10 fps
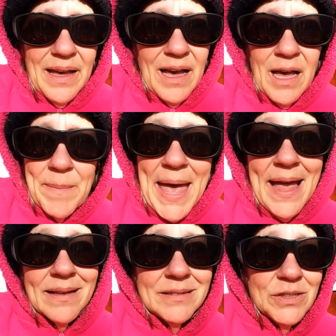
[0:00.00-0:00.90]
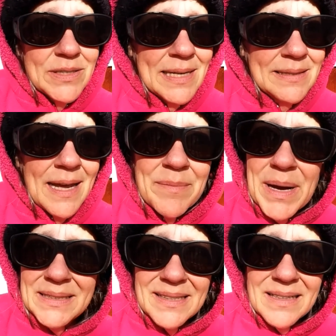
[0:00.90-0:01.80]
Um, heck, just last night,
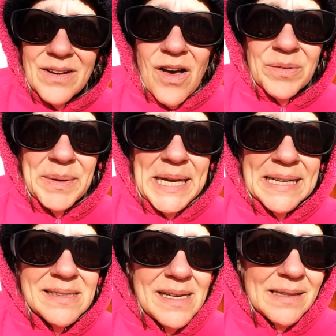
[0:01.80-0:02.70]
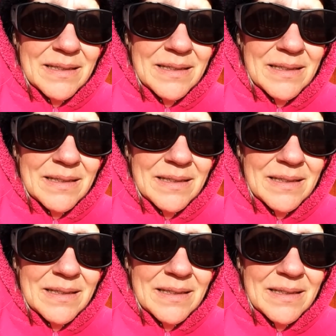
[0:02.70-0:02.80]
my son called me and said,